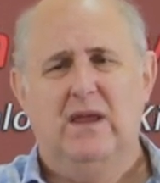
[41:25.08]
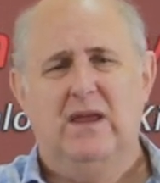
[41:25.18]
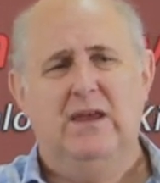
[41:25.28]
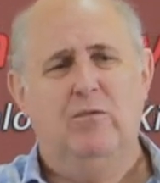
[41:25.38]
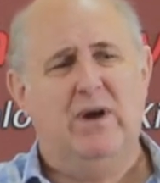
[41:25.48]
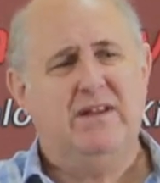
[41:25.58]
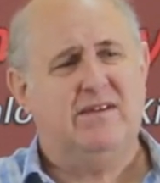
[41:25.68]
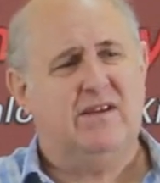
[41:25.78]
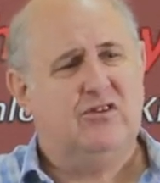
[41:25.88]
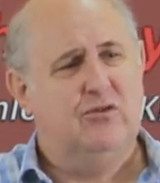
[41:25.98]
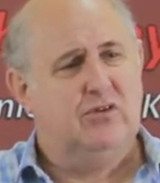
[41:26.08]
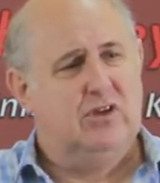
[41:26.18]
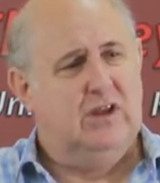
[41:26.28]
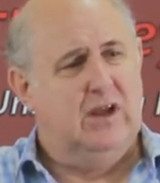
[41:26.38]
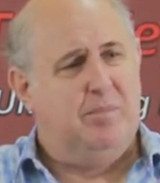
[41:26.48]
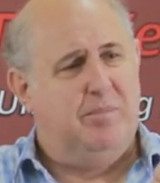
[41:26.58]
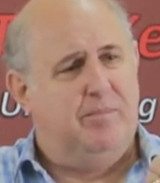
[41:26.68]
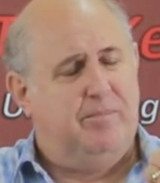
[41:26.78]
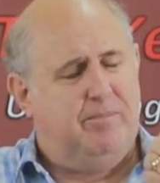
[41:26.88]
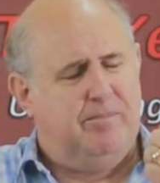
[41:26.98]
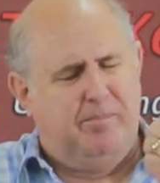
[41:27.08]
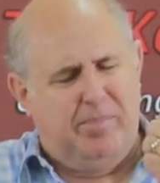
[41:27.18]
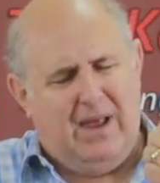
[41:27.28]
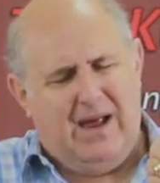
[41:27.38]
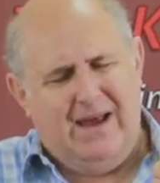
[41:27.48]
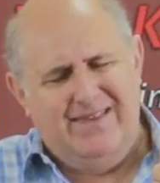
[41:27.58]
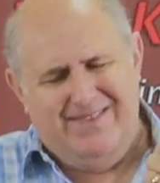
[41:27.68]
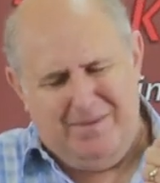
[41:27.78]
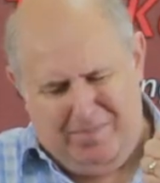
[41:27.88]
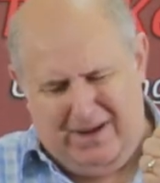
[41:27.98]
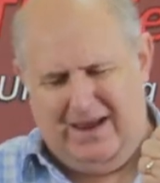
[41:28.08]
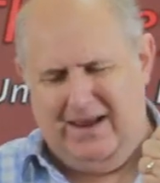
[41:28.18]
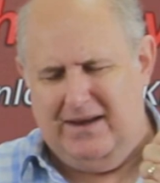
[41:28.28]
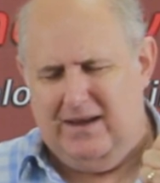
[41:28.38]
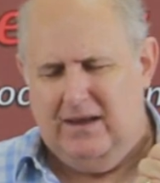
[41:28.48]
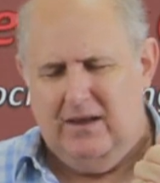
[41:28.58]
He wants us to apply the blood.